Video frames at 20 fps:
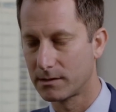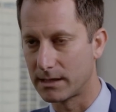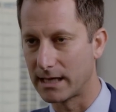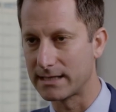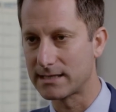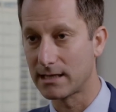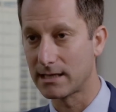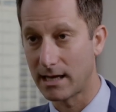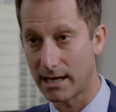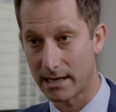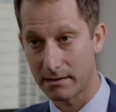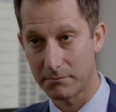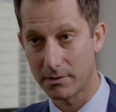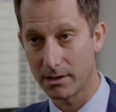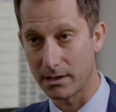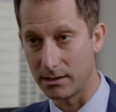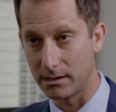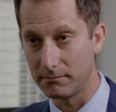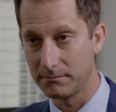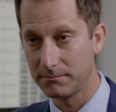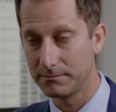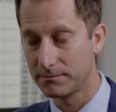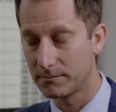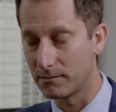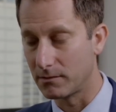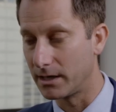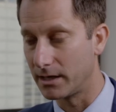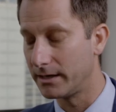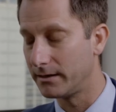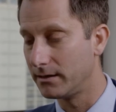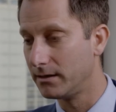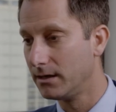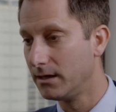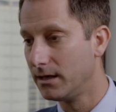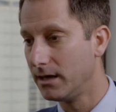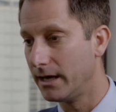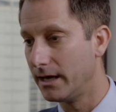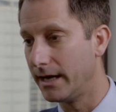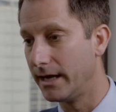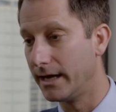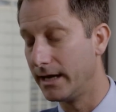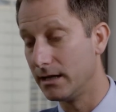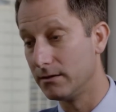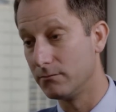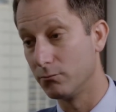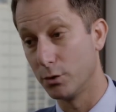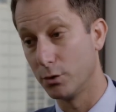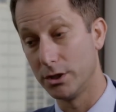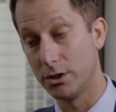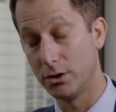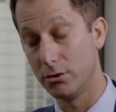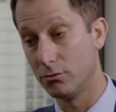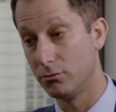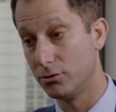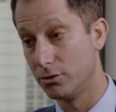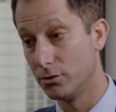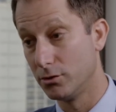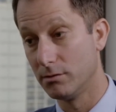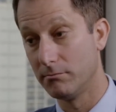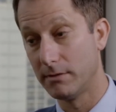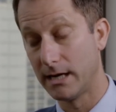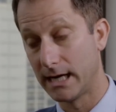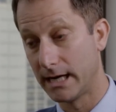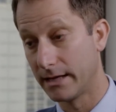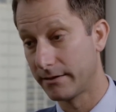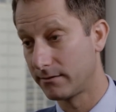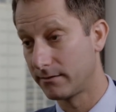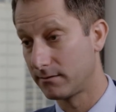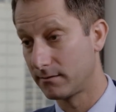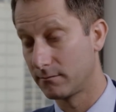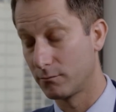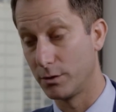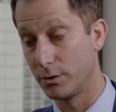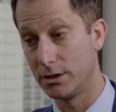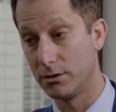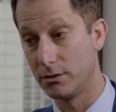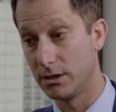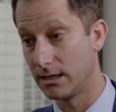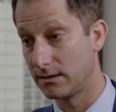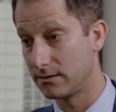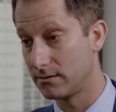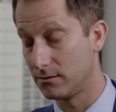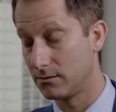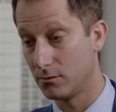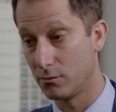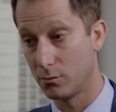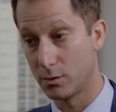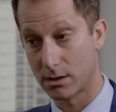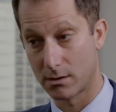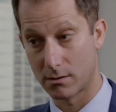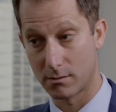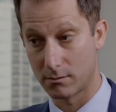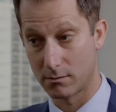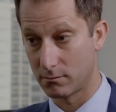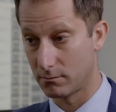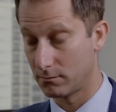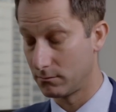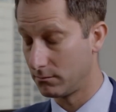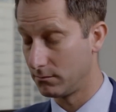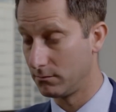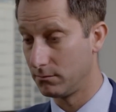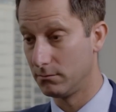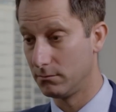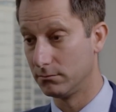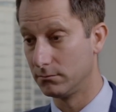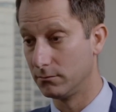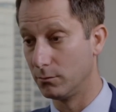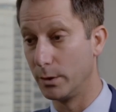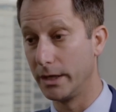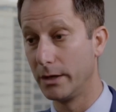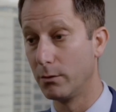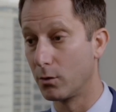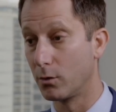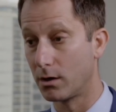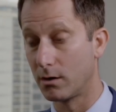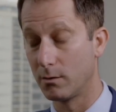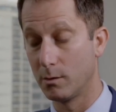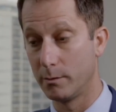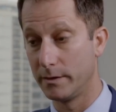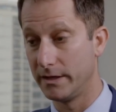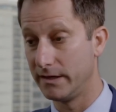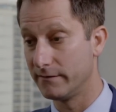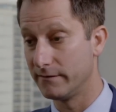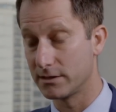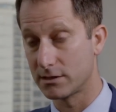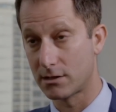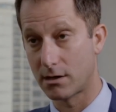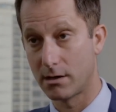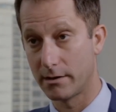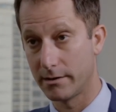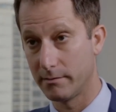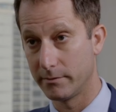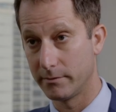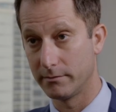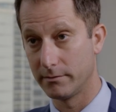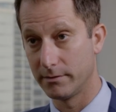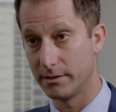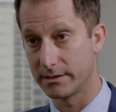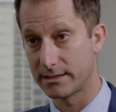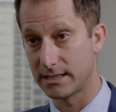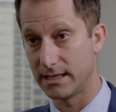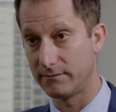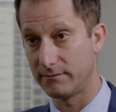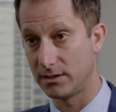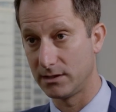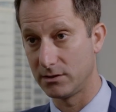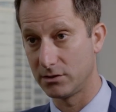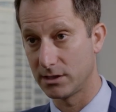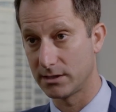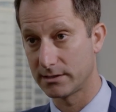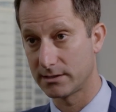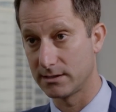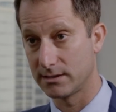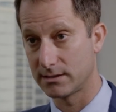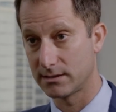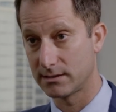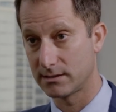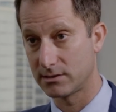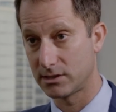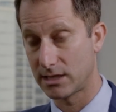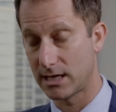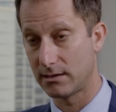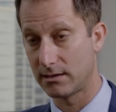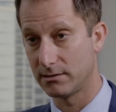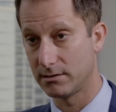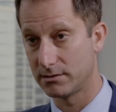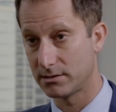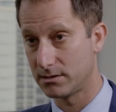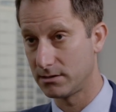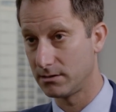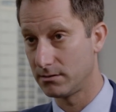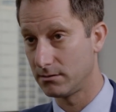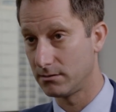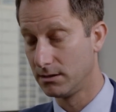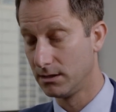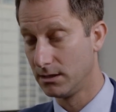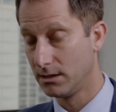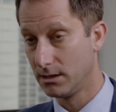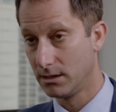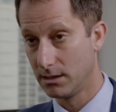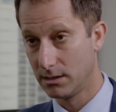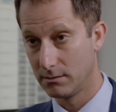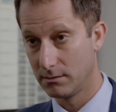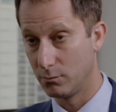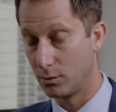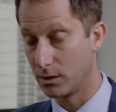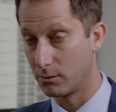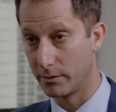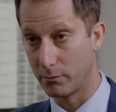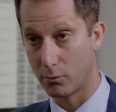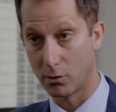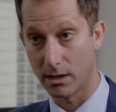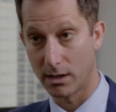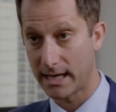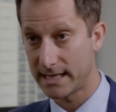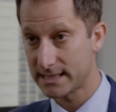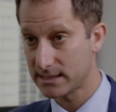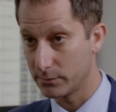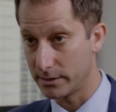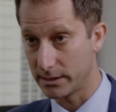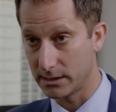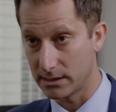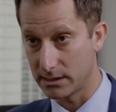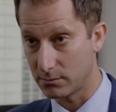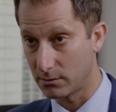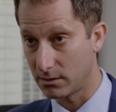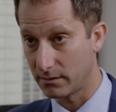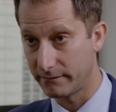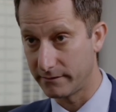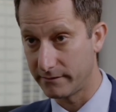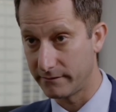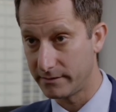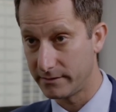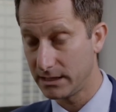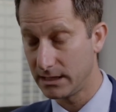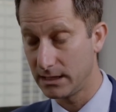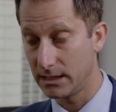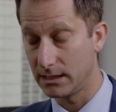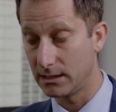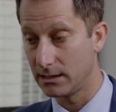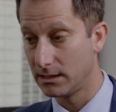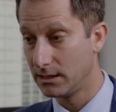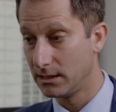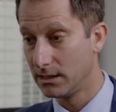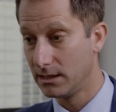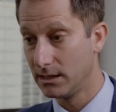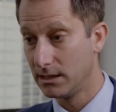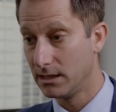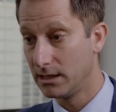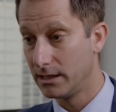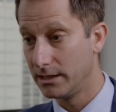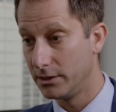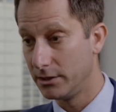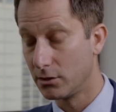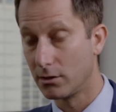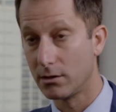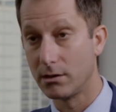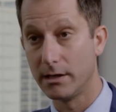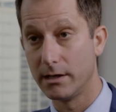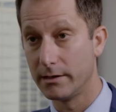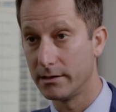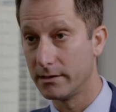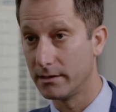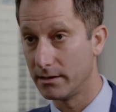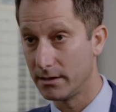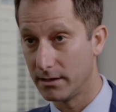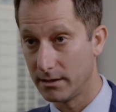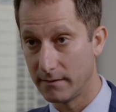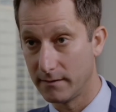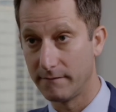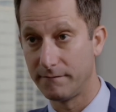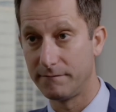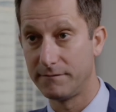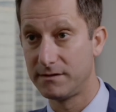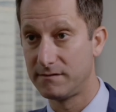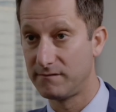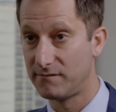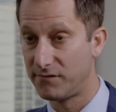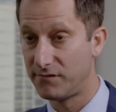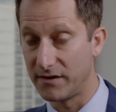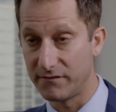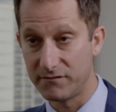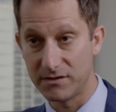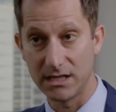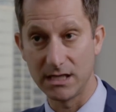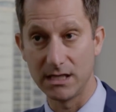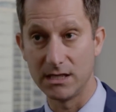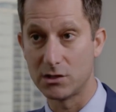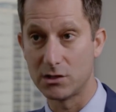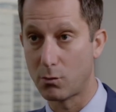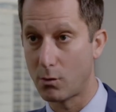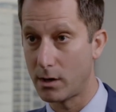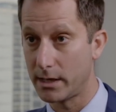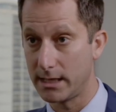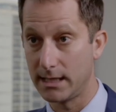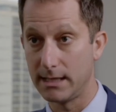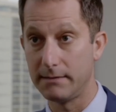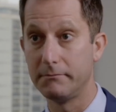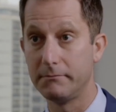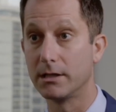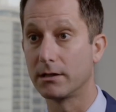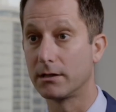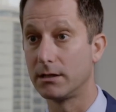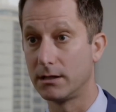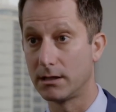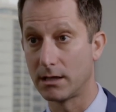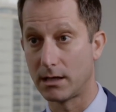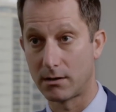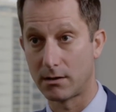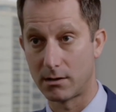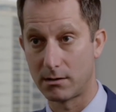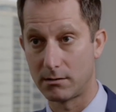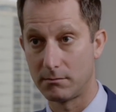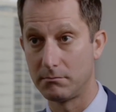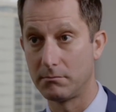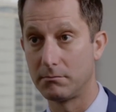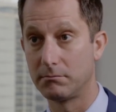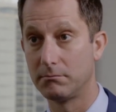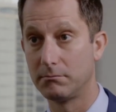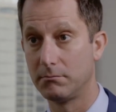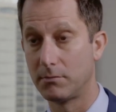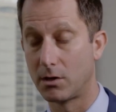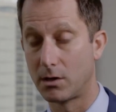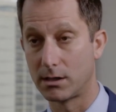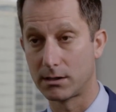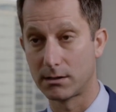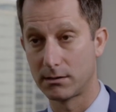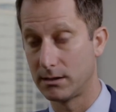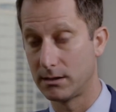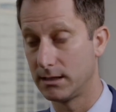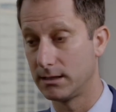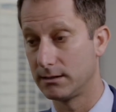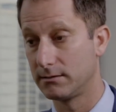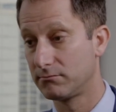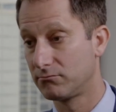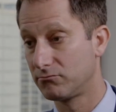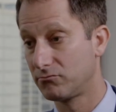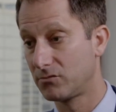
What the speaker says: That's a lot of money, right? And when you do the math, when you get to where we were when we even started the Safety and Justice Challenge to where we were last week at 12-15, you're in the $15-20 million mark that